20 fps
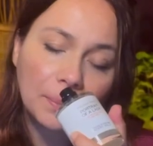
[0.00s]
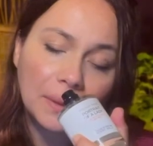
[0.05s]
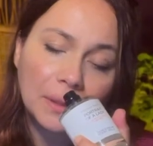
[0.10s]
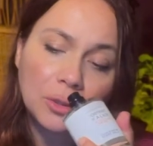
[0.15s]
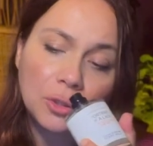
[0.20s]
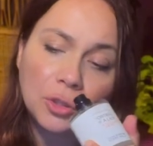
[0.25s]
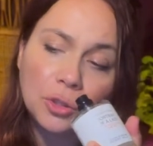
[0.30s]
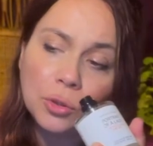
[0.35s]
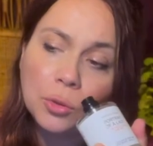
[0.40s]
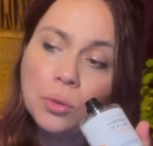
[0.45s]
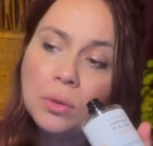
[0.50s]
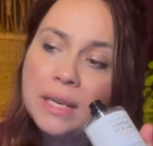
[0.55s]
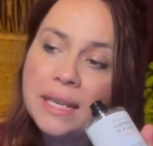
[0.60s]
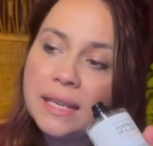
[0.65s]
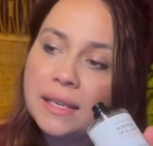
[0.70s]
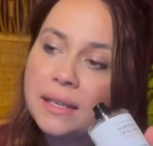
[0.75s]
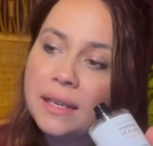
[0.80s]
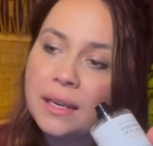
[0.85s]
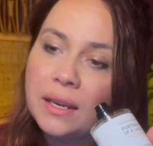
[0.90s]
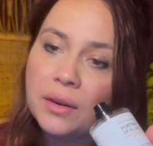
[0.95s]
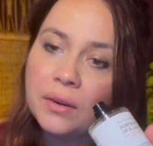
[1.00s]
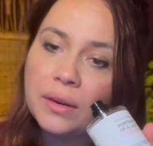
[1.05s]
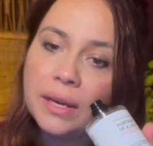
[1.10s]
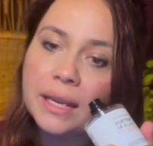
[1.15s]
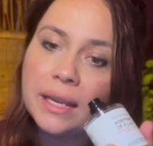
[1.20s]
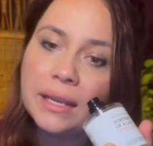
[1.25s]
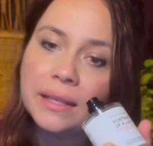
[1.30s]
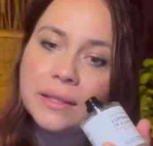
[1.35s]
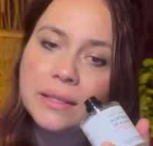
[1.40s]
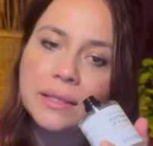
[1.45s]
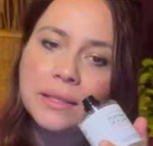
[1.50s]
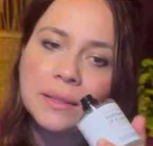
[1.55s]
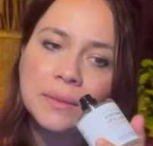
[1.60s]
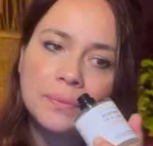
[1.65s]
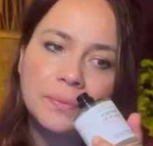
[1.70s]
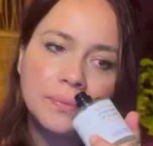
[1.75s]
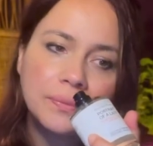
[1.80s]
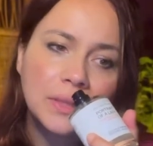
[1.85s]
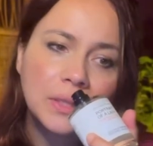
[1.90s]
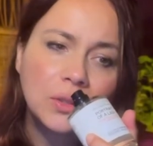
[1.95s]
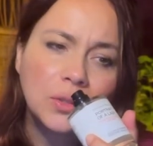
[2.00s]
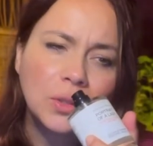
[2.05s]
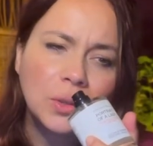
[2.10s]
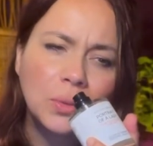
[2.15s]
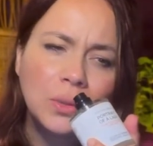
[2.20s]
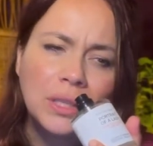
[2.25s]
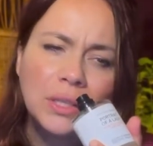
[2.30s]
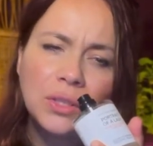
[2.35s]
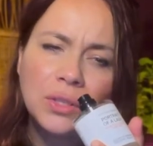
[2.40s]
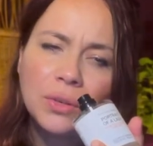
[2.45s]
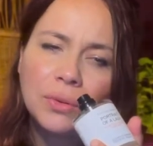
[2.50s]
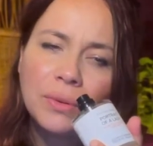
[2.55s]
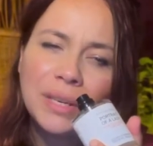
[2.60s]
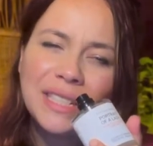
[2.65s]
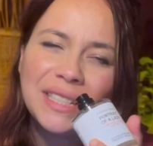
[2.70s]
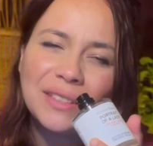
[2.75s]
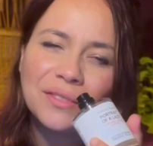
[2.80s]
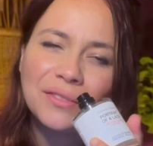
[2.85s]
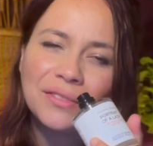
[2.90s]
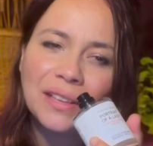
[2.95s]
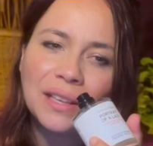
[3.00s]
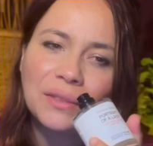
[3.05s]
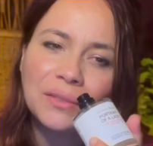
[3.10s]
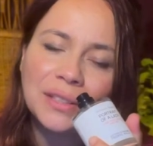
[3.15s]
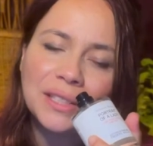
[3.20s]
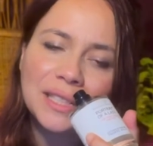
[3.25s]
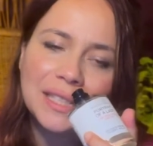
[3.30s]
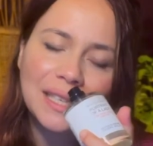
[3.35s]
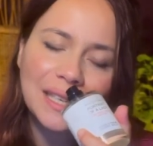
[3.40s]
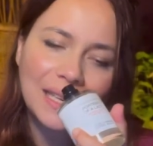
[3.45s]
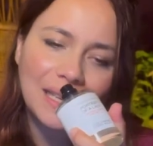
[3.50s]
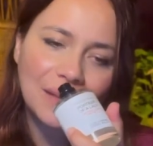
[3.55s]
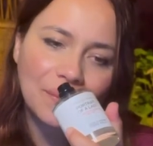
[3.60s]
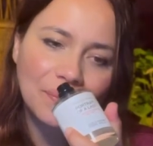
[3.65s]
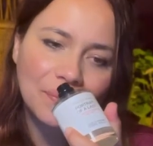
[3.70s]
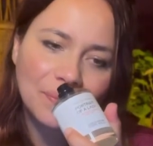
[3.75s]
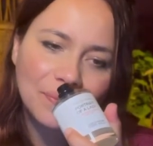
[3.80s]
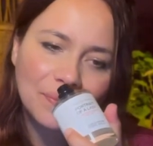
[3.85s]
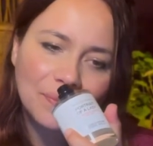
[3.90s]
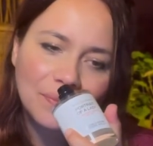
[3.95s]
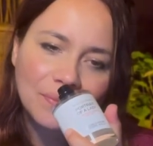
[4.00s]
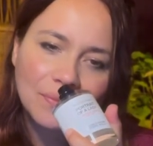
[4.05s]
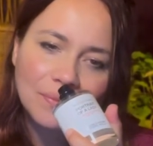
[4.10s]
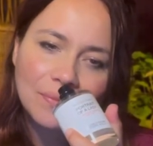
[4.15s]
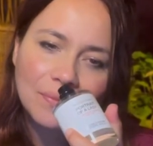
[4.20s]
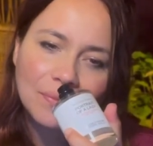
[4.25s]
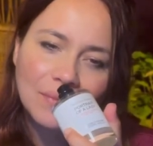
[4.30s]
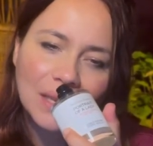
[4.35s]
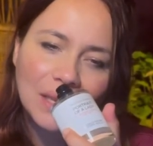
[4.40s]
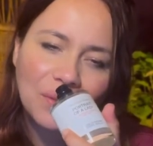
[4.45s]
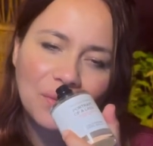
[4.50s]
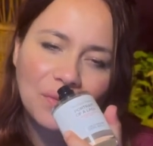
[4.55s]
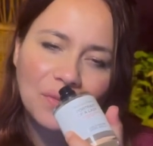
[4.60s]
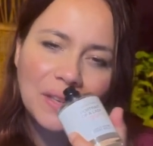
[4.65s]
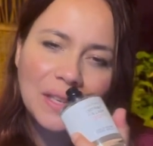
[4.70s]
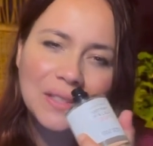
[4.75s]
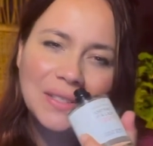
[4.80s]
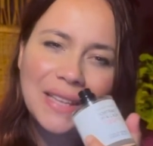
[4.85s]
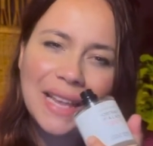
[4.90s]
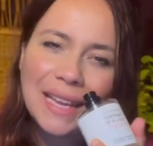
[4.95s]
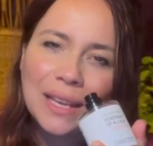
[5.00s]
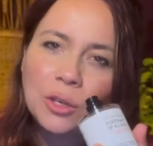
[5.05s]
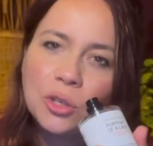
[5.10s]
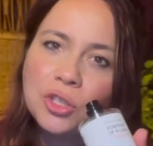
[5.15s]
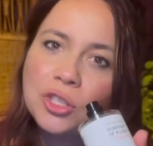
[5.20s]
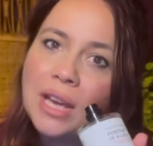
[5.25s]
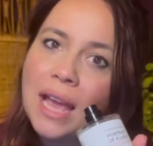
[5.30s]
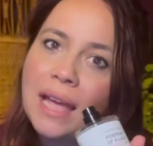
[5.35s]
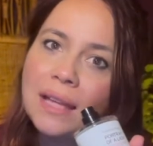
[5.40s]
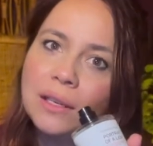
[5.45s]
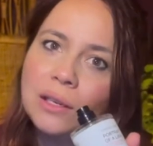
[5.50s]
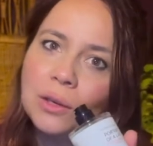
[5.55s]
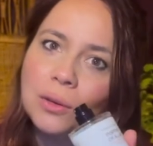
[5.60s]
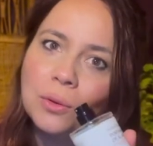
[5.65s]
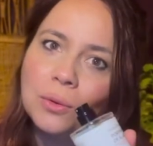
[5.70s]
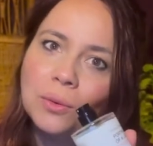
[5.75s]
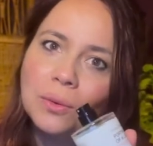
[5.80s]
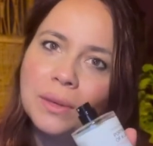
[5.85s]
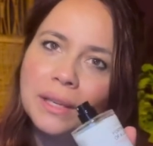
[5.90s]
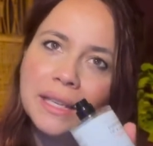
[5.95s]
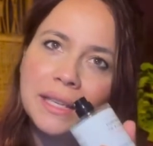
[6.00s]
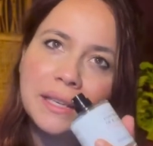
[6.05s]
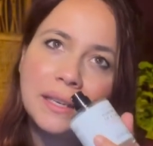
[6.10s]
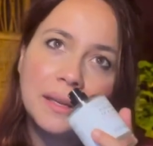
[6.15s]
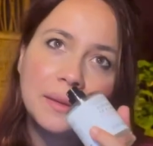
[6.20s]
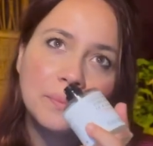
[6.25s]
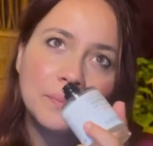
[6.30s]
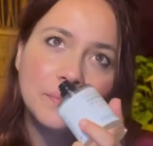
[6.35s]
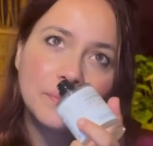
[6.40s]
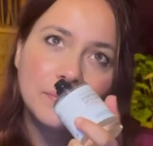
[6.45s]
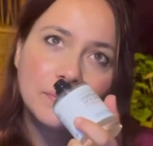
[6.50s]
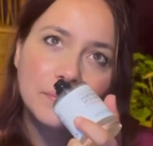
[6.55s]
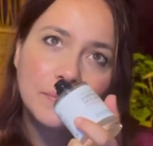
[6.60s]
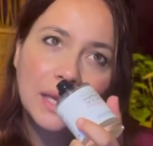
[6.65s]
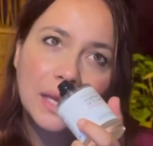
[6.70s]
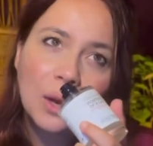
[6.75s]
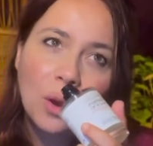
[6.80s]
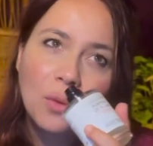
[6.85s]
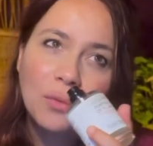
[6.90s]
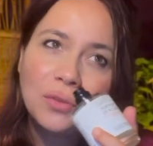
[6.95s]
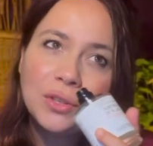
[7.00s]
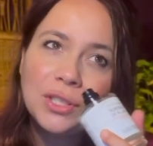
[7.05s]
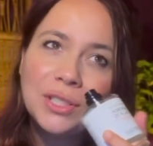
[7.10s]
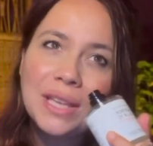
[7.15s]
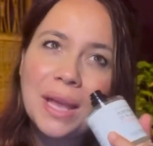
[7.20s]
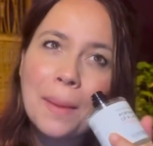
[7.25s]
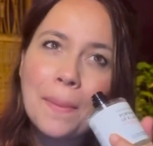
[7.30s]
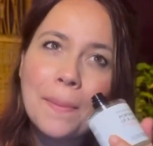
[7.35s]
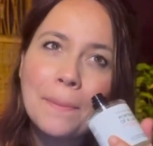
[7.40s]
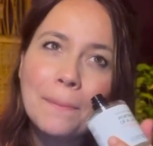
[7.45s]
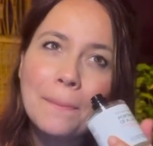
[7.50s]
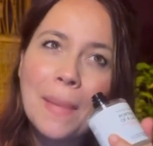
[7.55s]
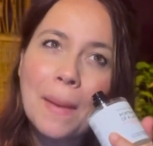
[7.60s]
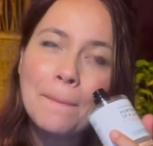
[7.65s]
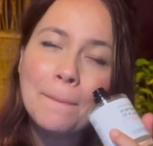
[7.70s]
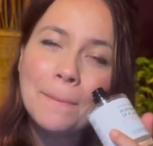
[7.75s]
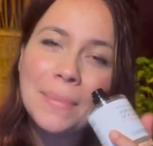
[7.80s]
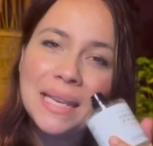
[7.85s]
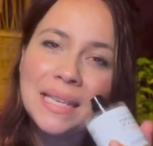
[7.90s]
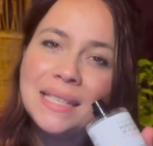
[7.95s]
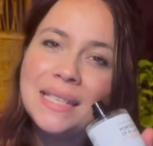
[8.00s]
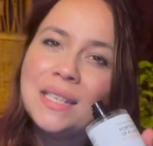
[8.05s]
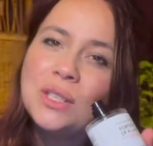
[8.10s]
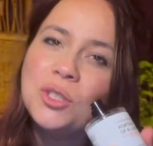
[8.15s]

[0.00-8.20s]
patchouli in here, it's so discreet and velvety. It feels like a shadow. It offers a minty